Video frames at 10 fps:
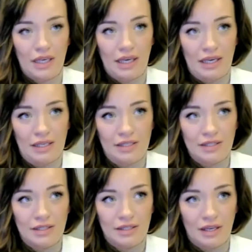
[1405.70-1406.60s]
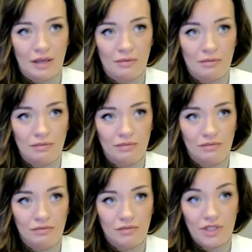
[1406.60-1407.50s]
and
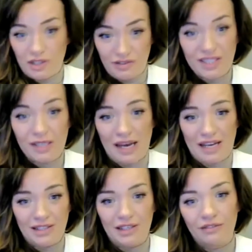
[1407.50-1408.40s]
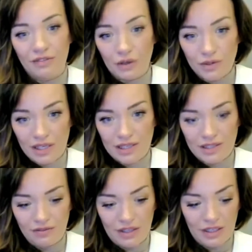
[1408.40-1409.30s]
the service capacity, those kinds
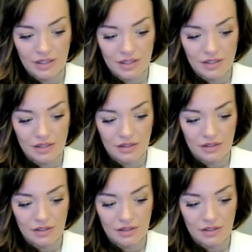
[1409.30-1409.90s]
of things.